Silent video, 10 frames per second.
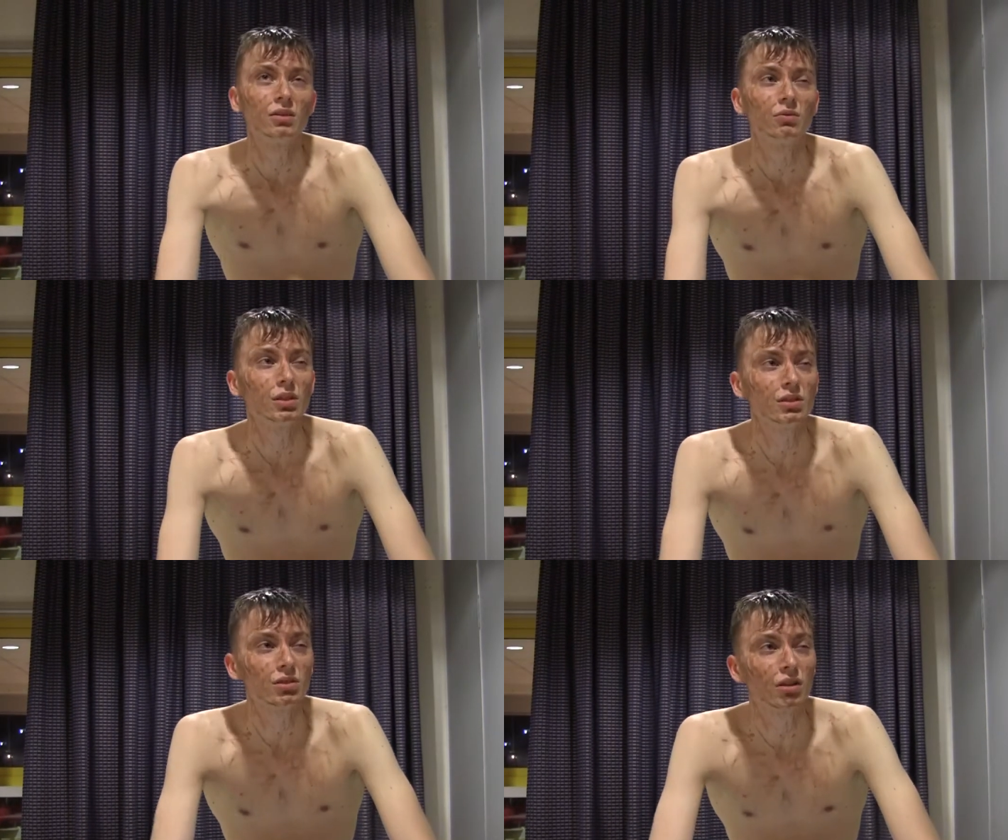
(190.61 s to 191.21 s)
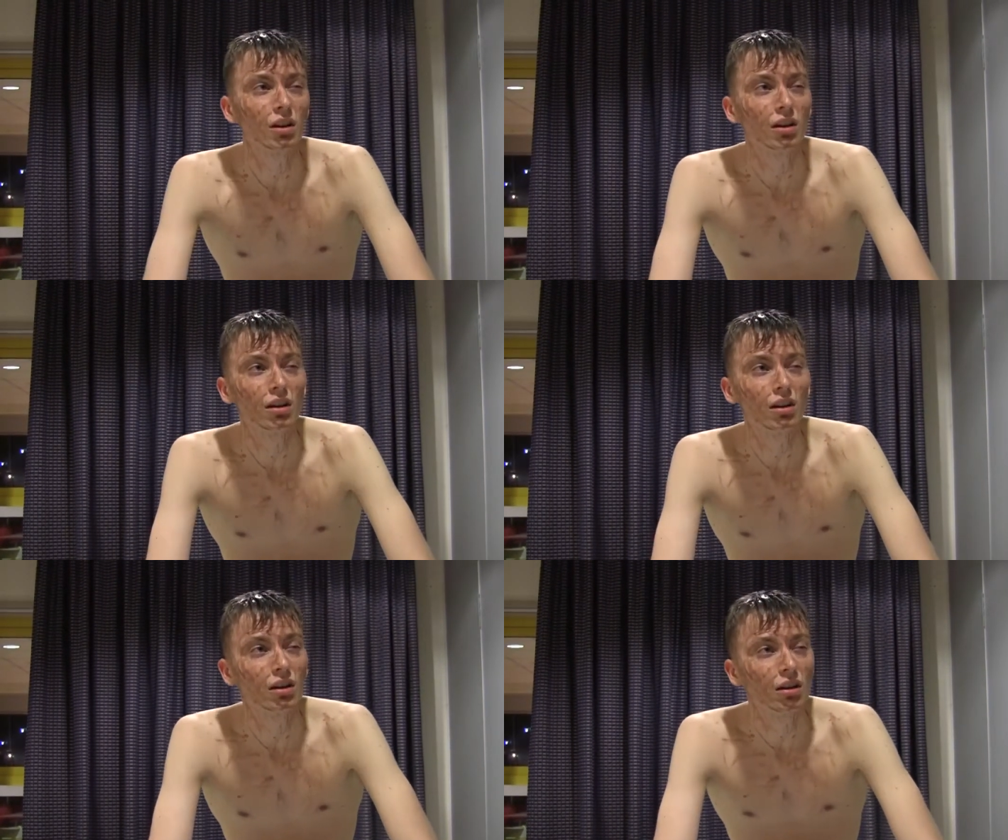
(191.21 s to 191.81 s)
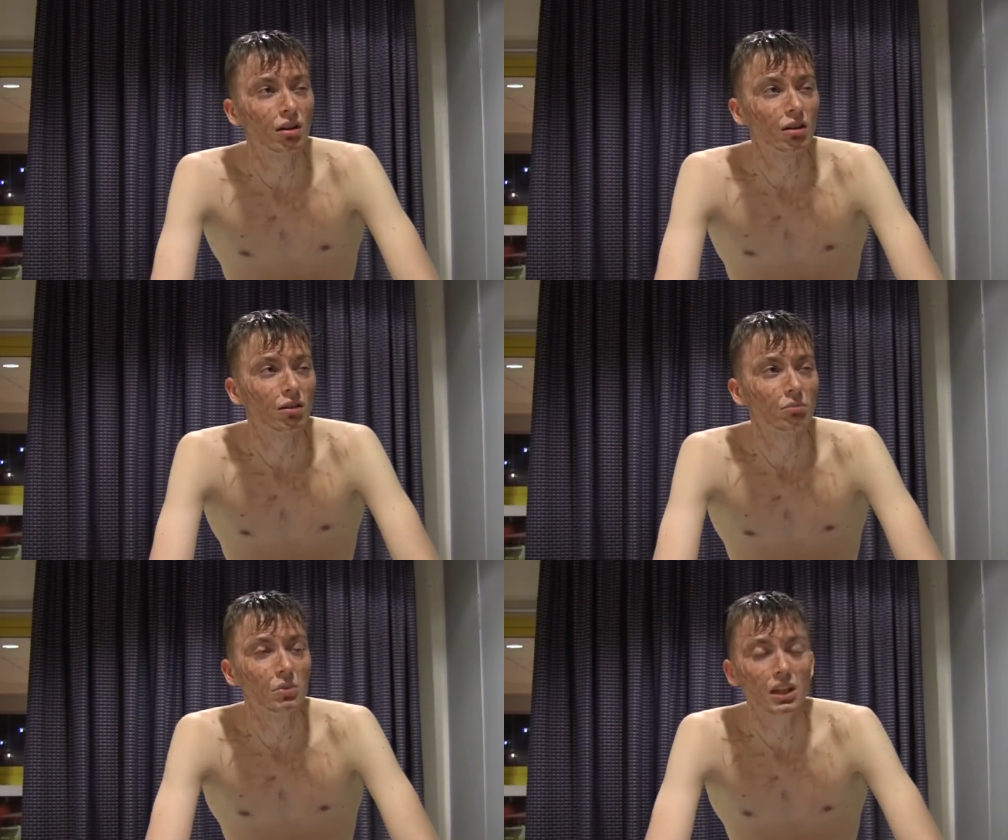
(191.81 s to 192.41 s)
which
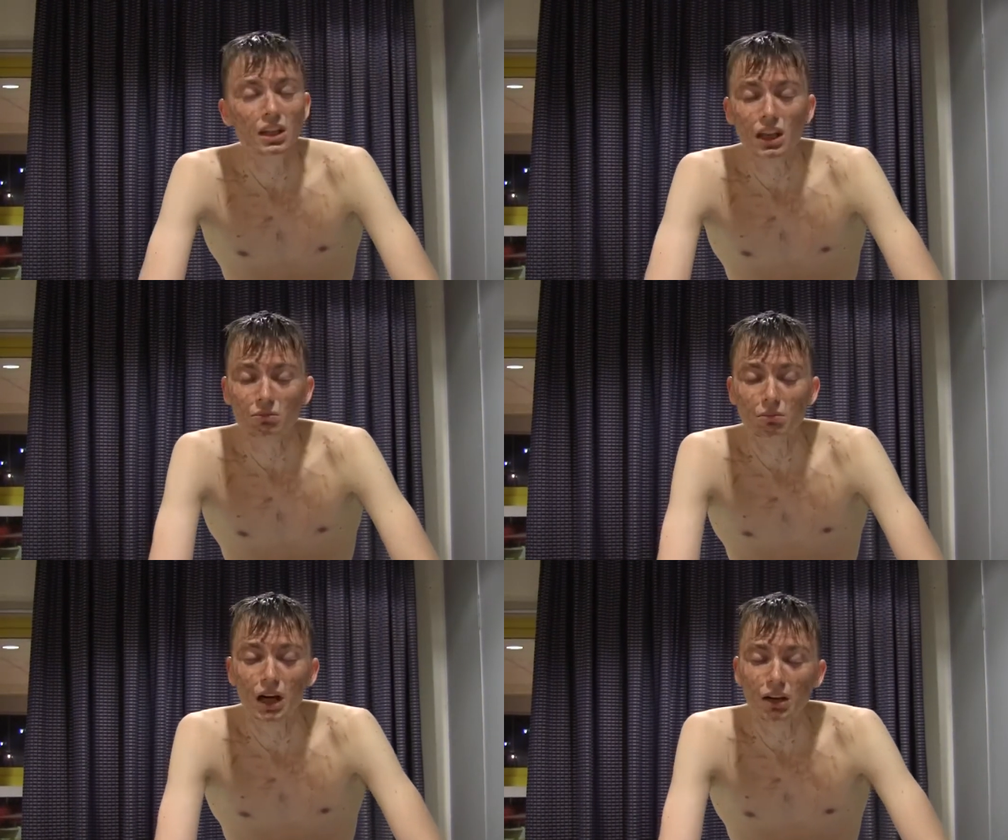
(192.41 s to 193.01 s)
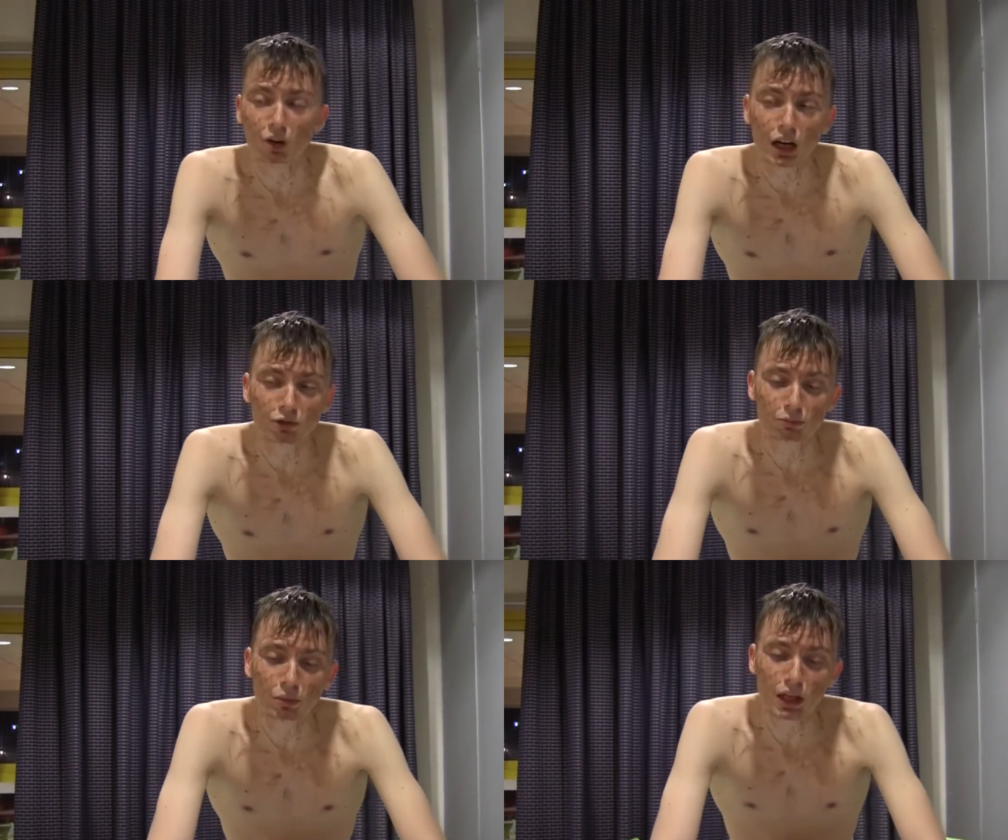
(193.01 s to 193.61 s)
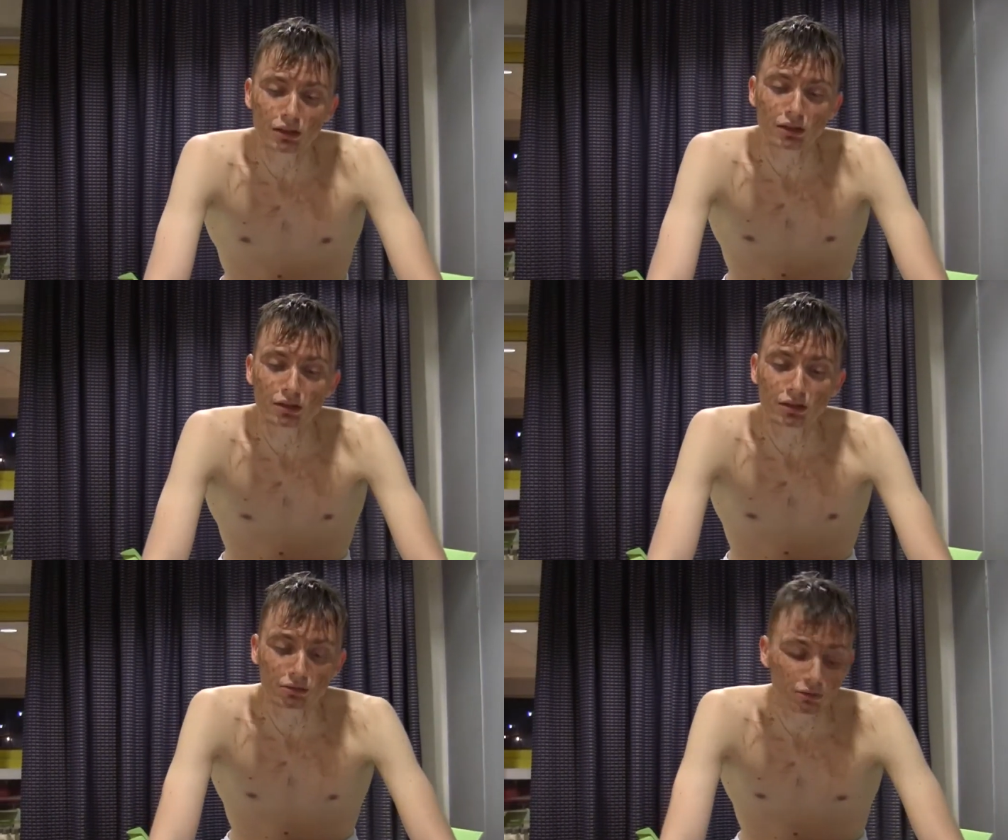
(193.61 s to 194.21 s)
me and my wife made.
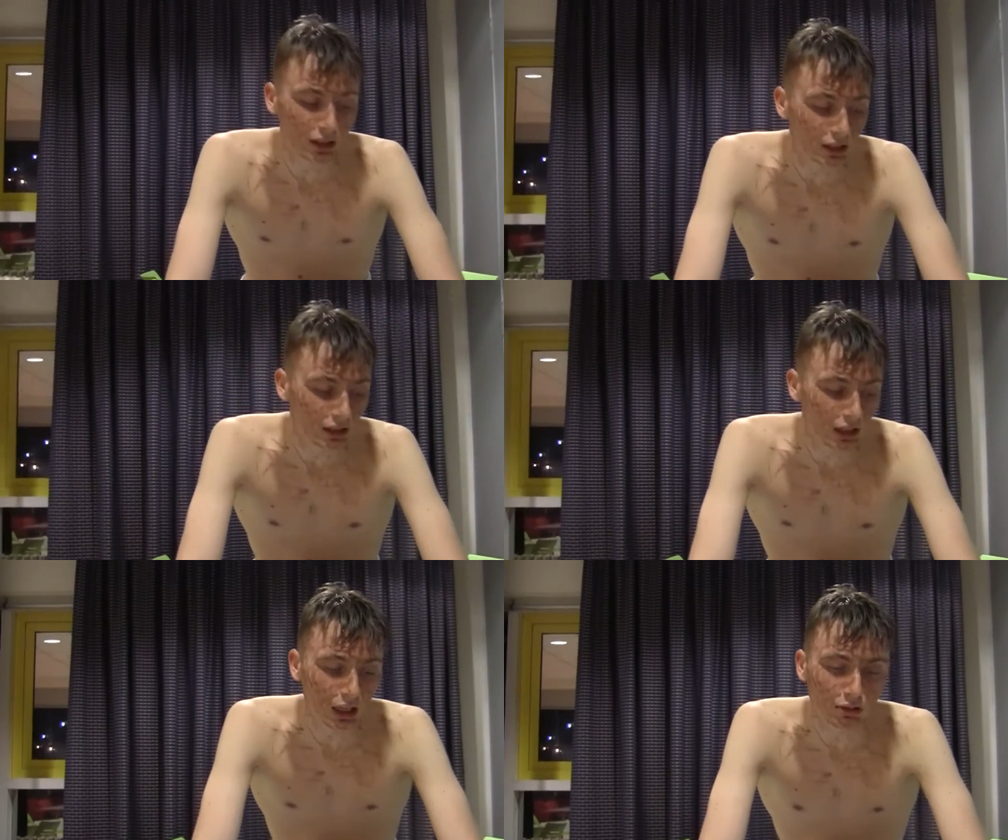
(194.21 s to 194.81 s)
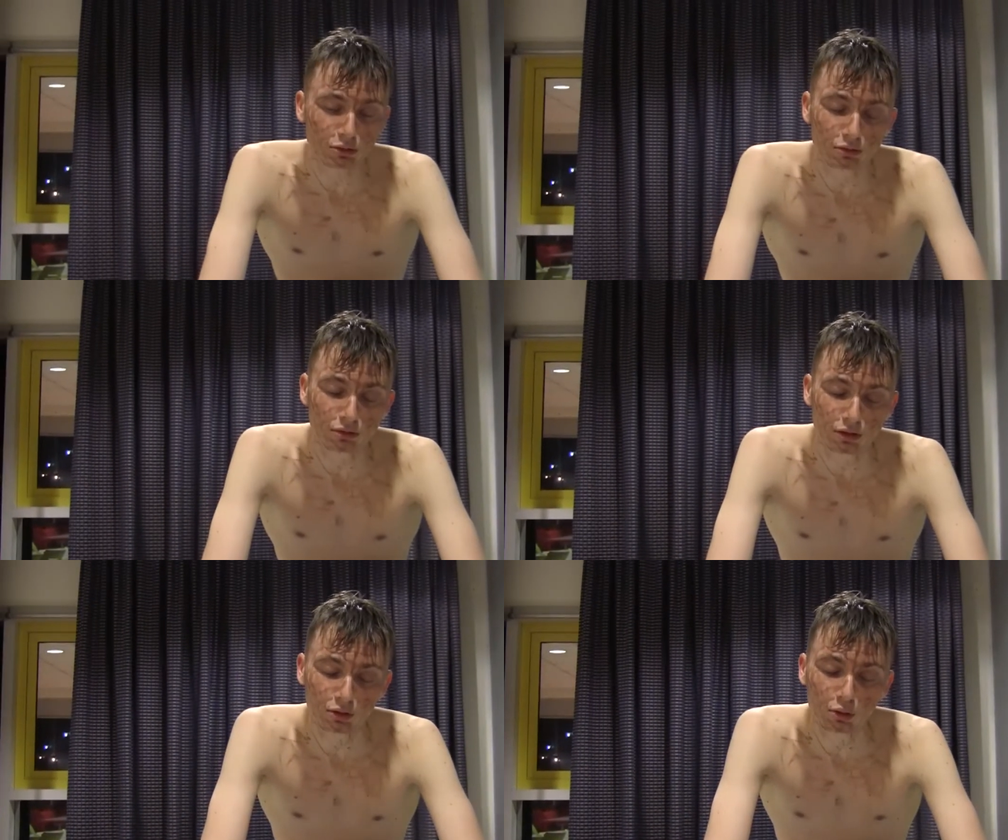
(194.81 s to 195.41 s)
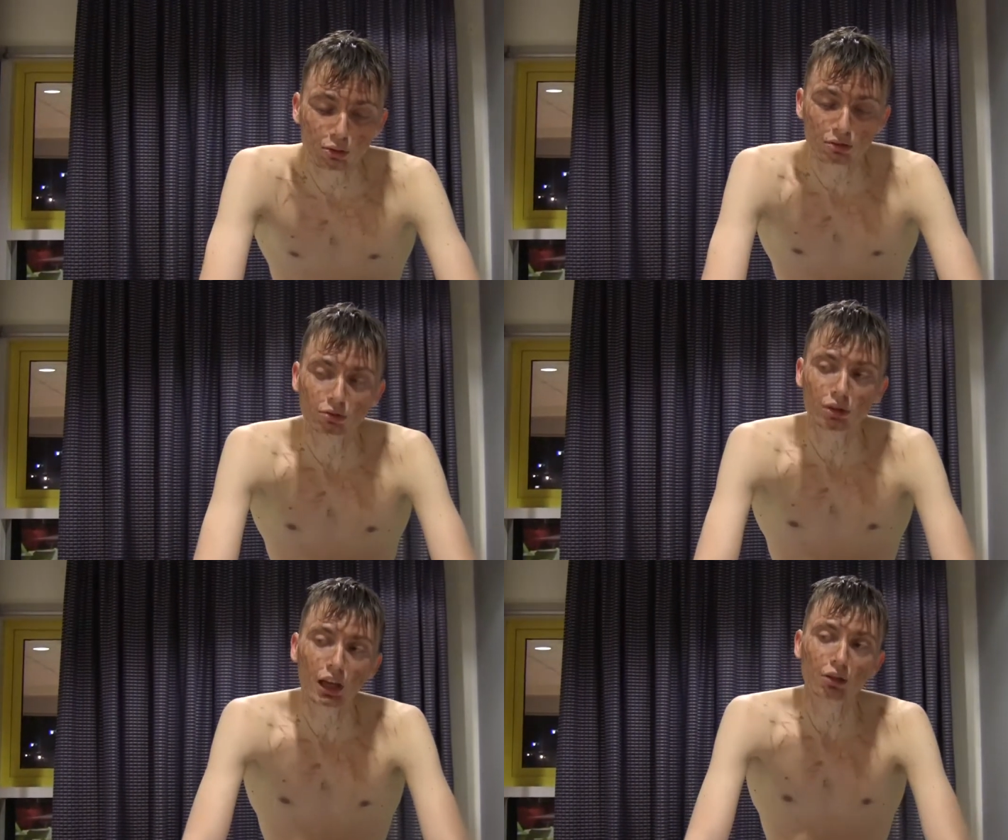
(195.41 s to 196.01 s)
We like to cook
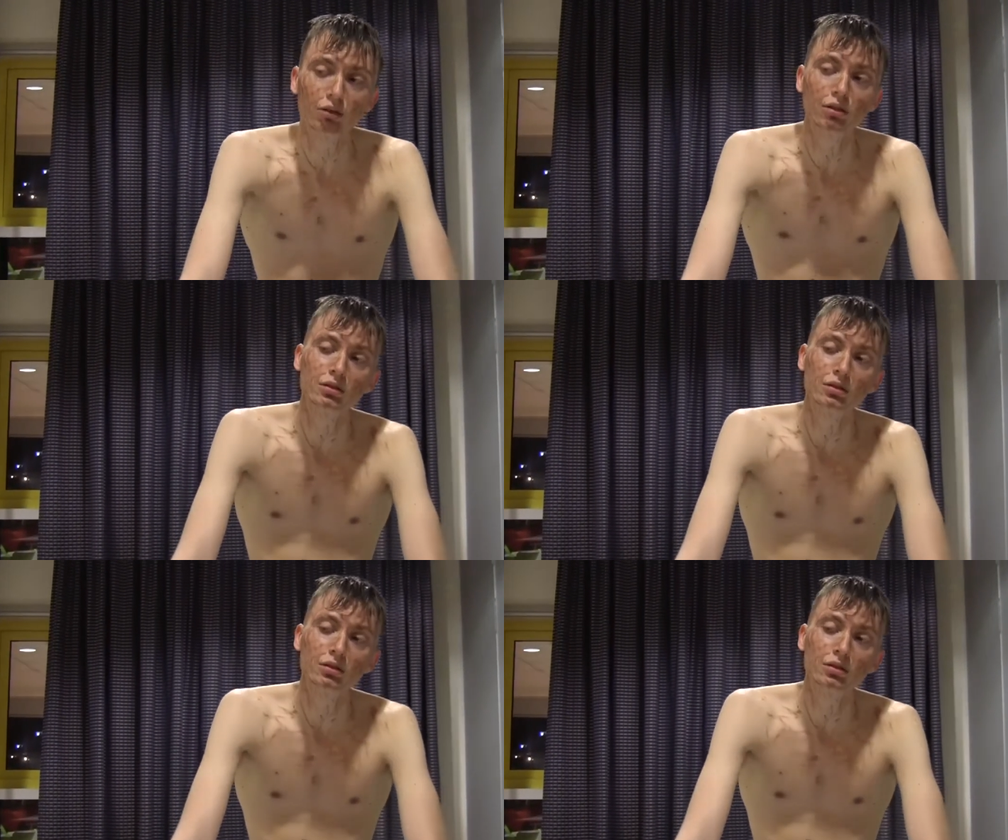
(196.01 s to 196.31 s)
together,